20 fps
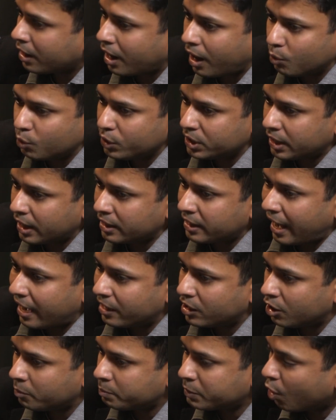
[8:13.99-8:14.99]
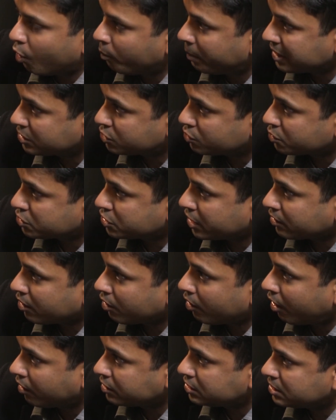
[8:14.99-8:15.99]
How we can adopt open source
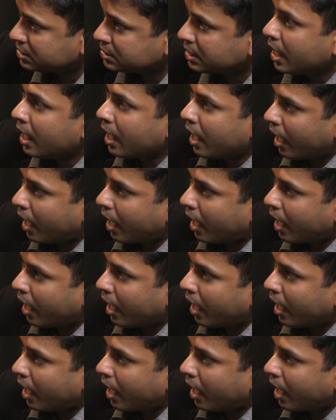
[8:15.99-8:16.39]
technologies,